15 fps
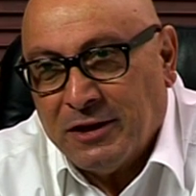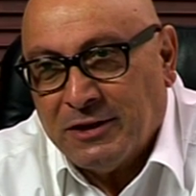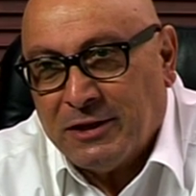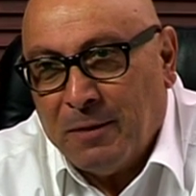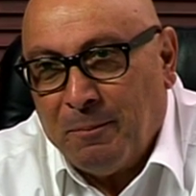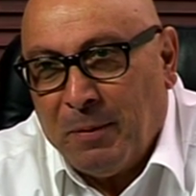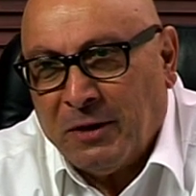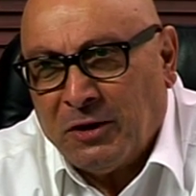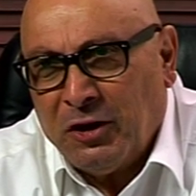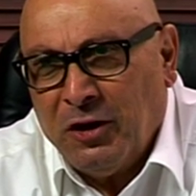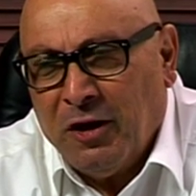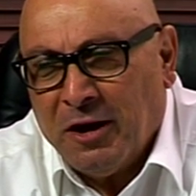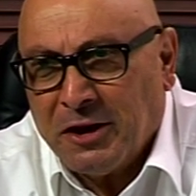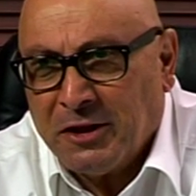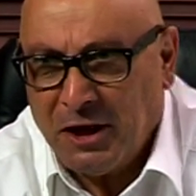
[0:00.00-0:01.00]
is the
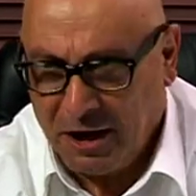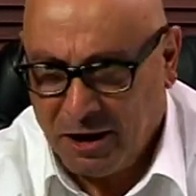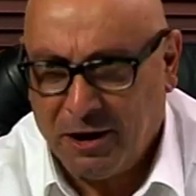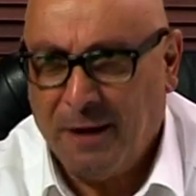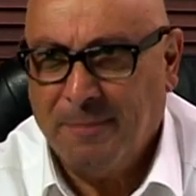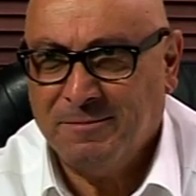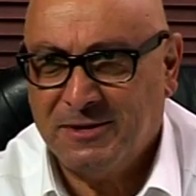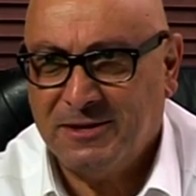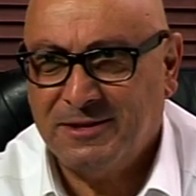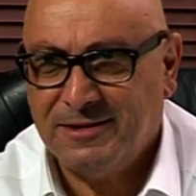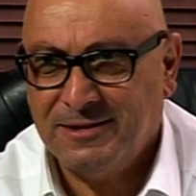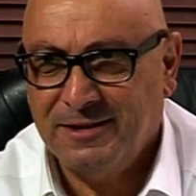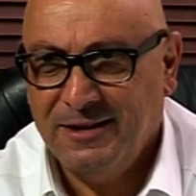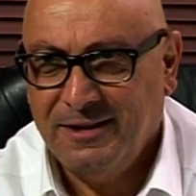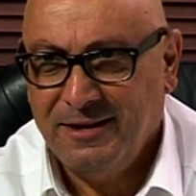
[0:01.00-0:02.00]
patriarch, then
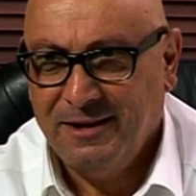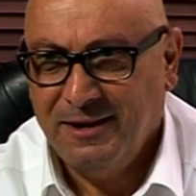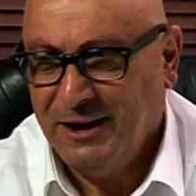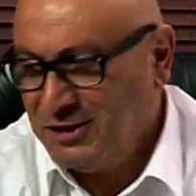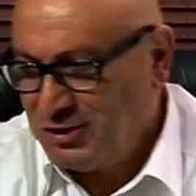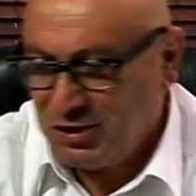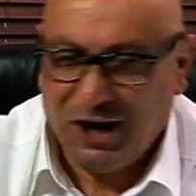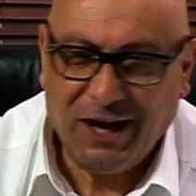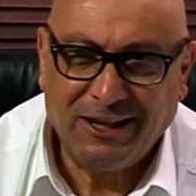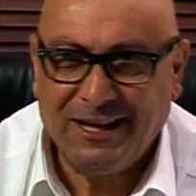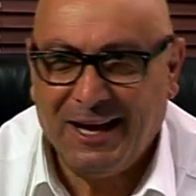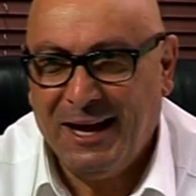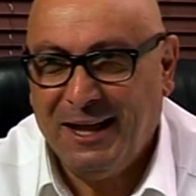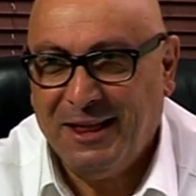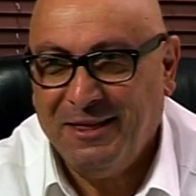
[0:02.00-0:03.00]
comes his right
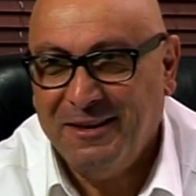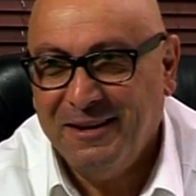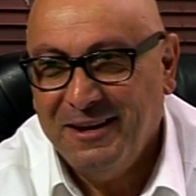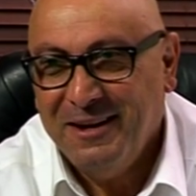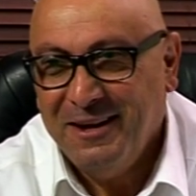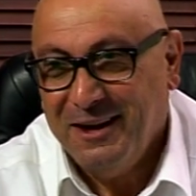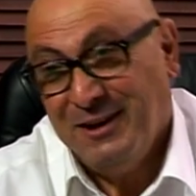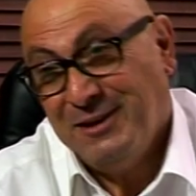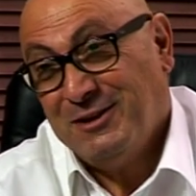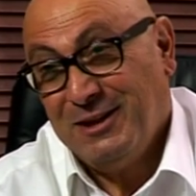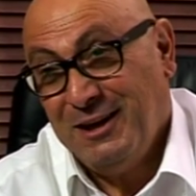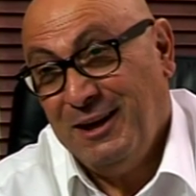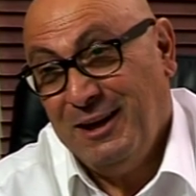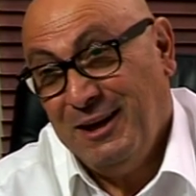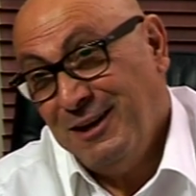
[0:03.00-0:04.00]
hand is
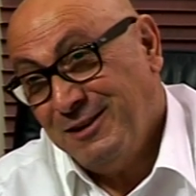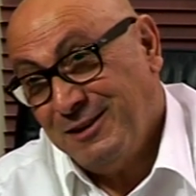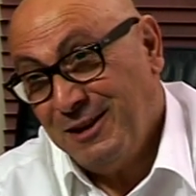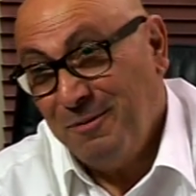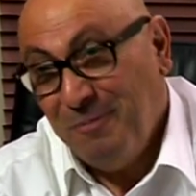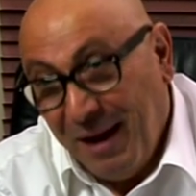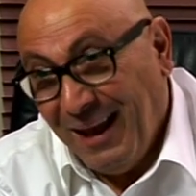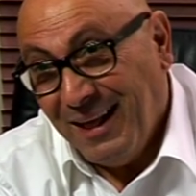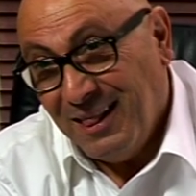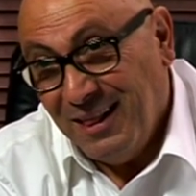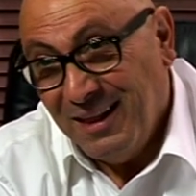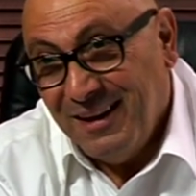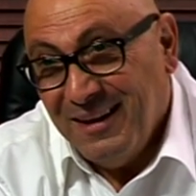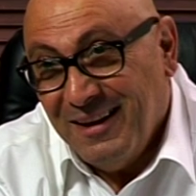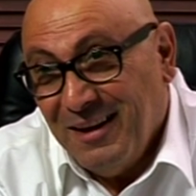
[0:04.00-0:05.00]
the male,
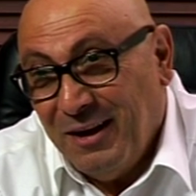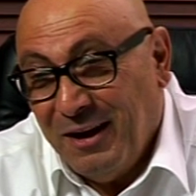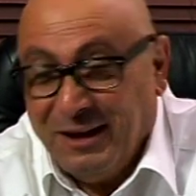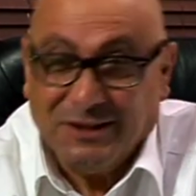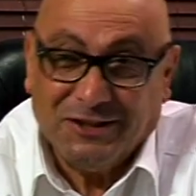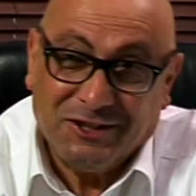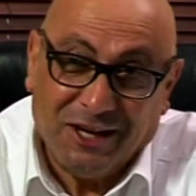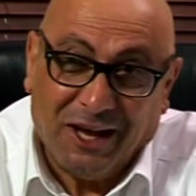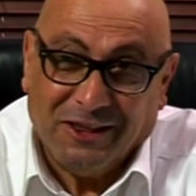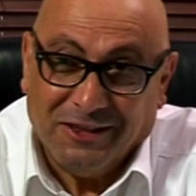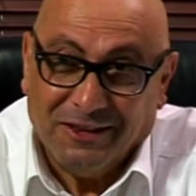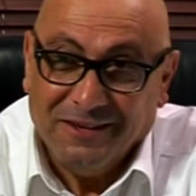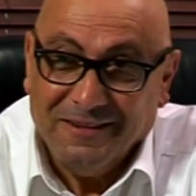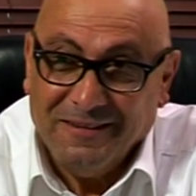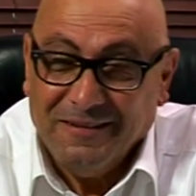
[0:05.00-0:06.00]
his son.
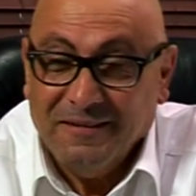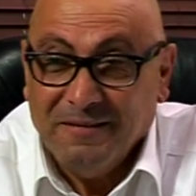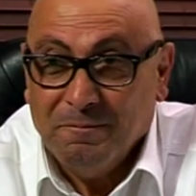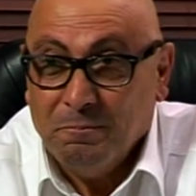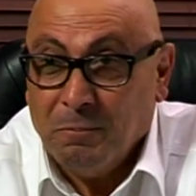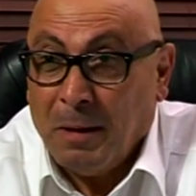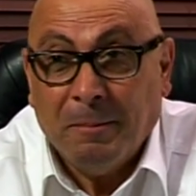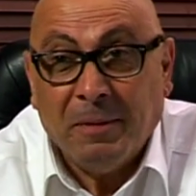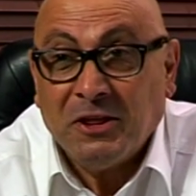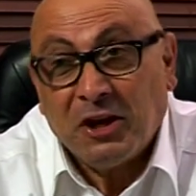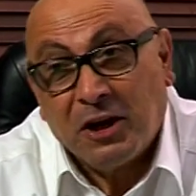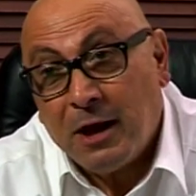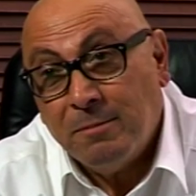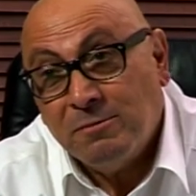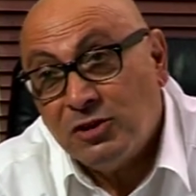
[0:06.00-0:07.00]
My mother
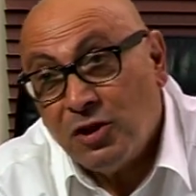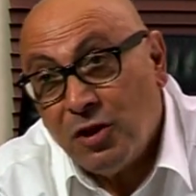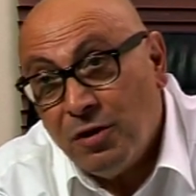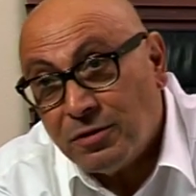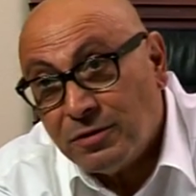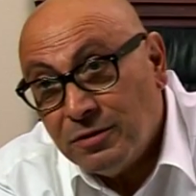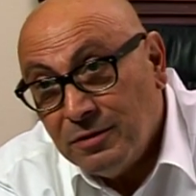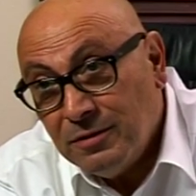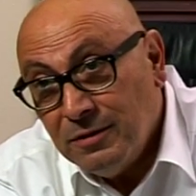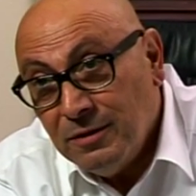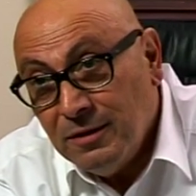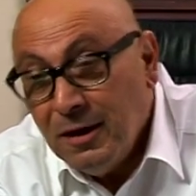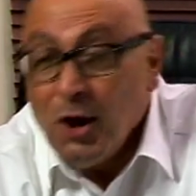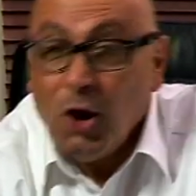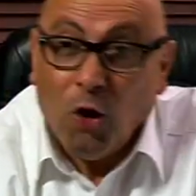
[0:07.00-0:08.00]
comes third.
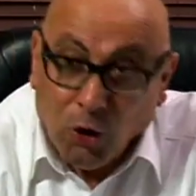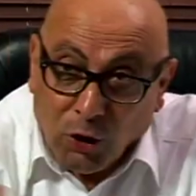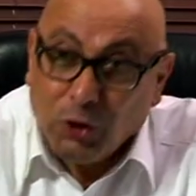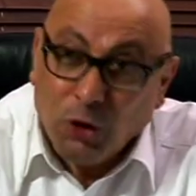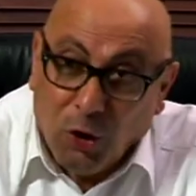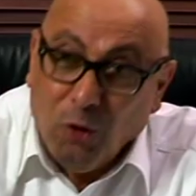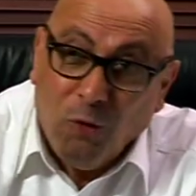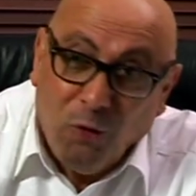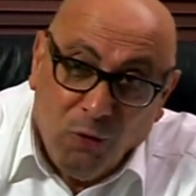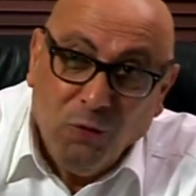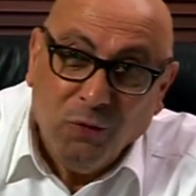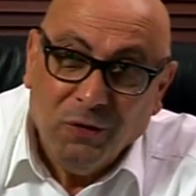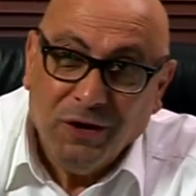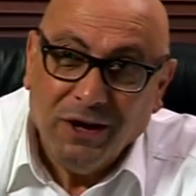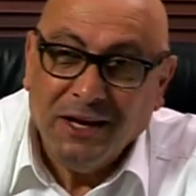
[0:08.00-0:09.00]

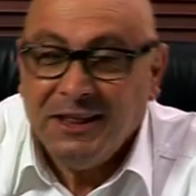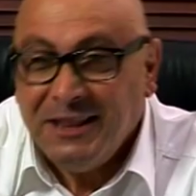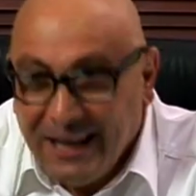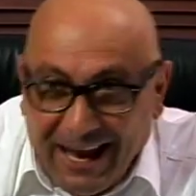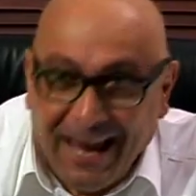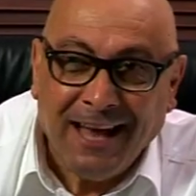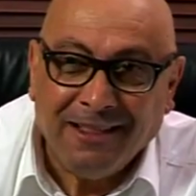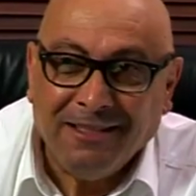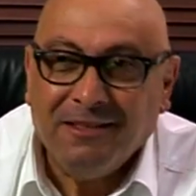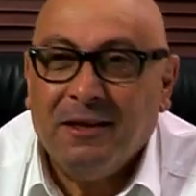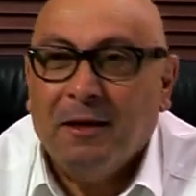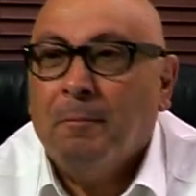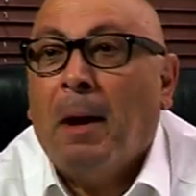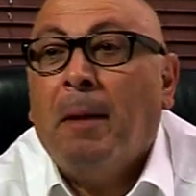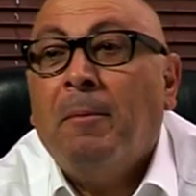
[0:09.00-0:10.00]
Although, in the end,
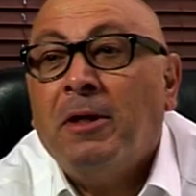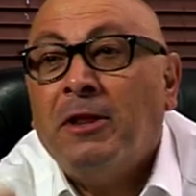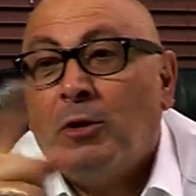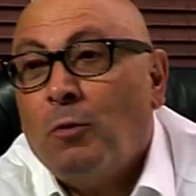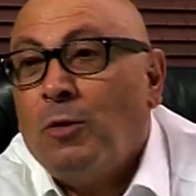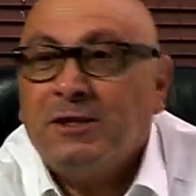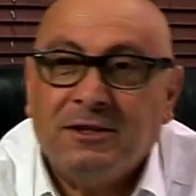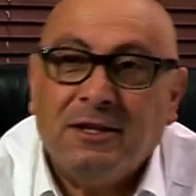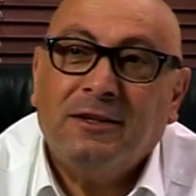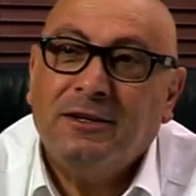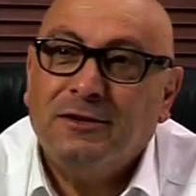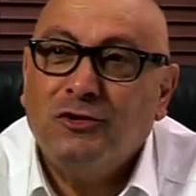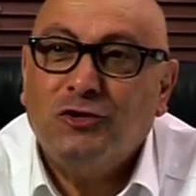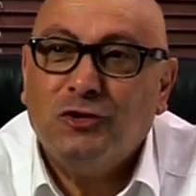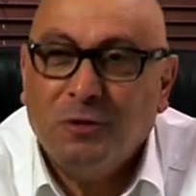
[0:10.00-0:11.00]
my mother was the
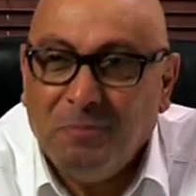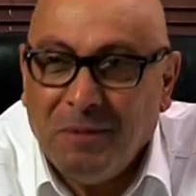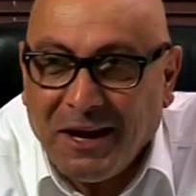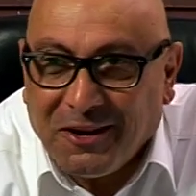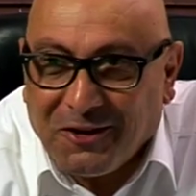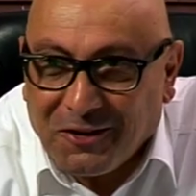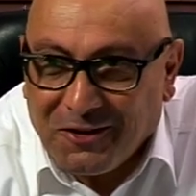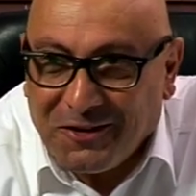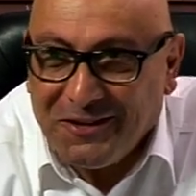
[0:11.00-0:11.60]
decision maker.